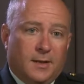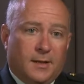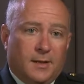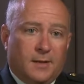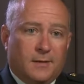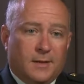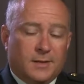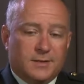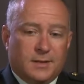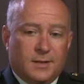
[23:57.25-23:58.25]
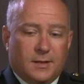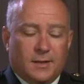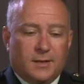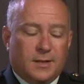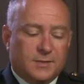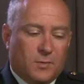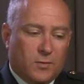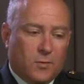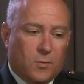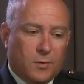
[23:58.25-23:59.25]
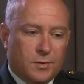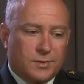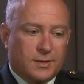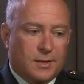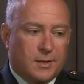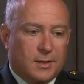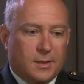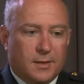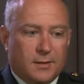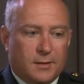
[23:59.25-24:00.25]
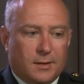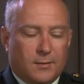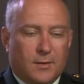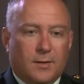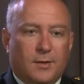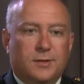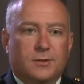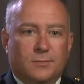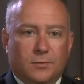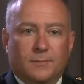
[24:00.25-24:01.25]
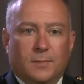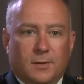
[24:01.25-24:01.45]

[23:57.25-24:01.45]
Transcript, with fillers: as both quarters and like a recreation room